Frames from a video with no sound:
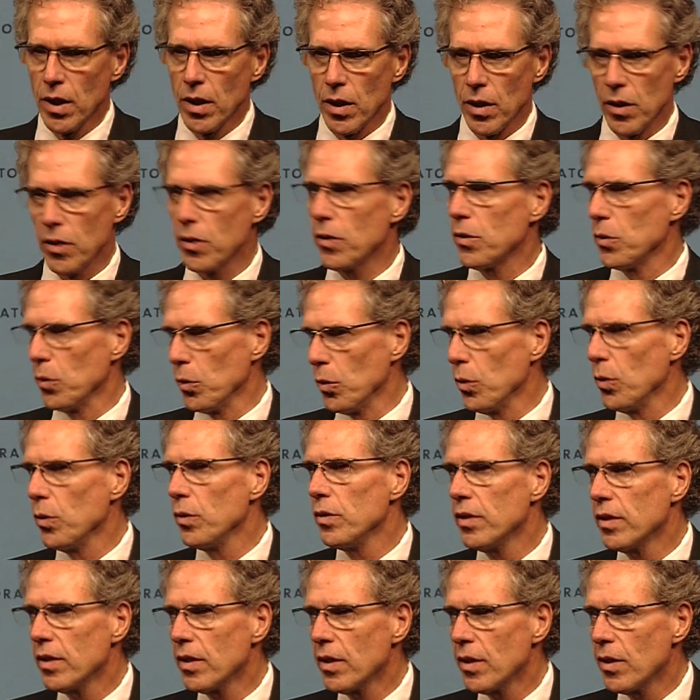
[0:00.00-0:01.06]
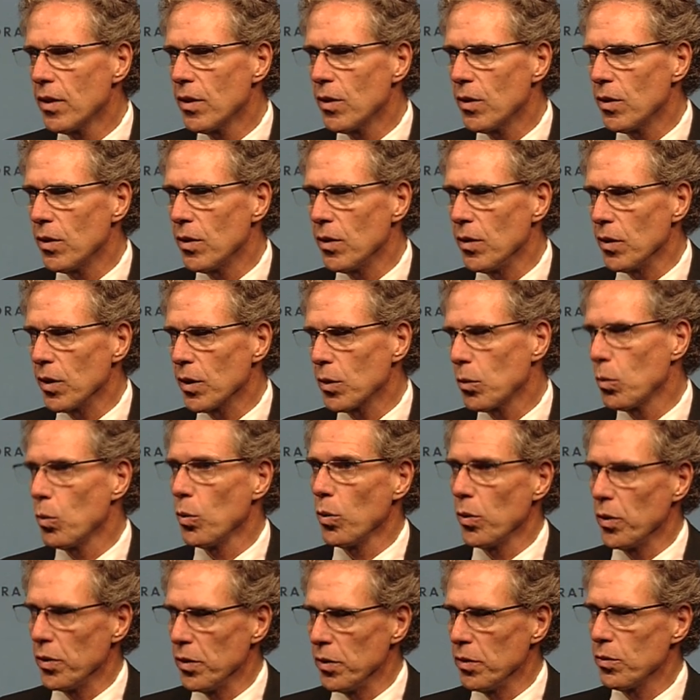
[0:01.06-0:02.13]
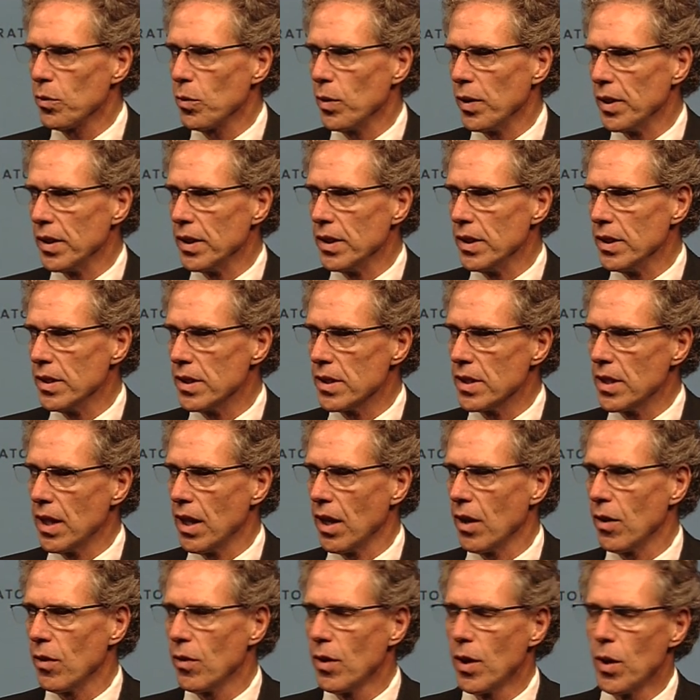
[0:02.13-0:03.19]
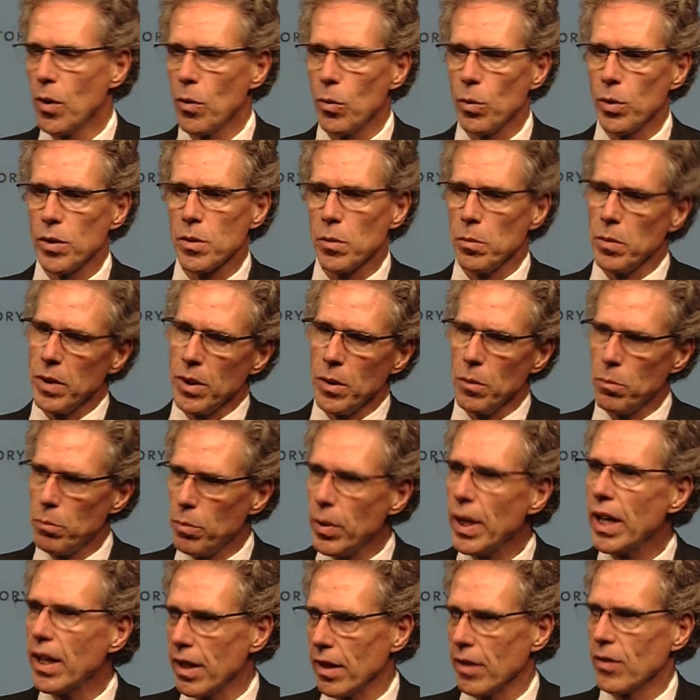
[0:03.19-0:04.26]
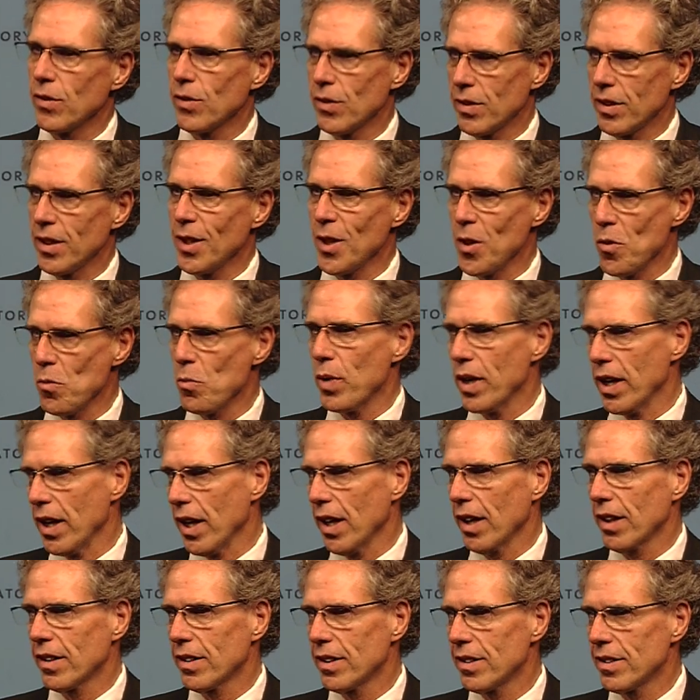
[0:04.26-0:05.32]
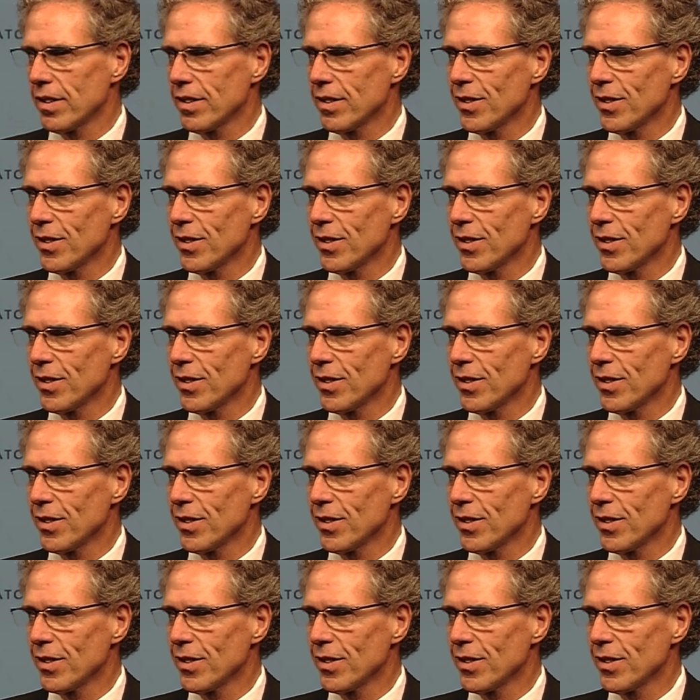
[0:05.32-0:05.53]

a third or a quarter of what it is now, which will be the biggest impact